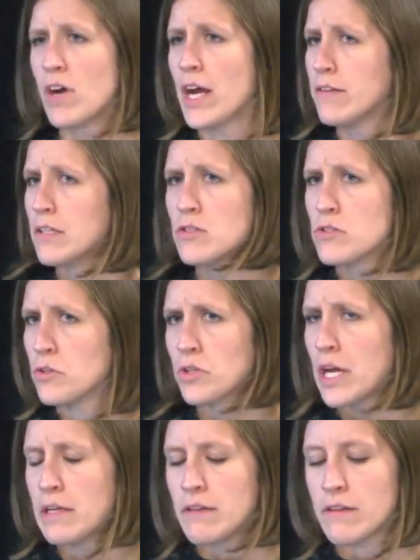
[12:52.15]
violence or
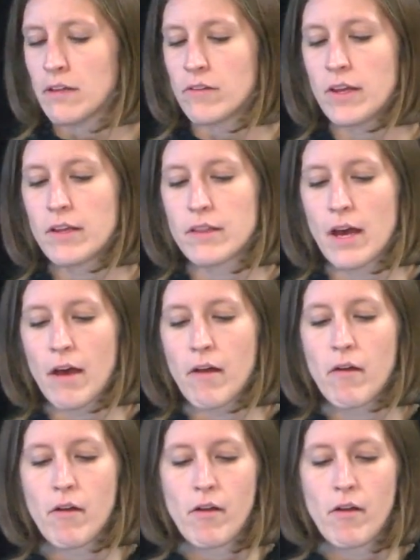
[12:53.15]
anything like that.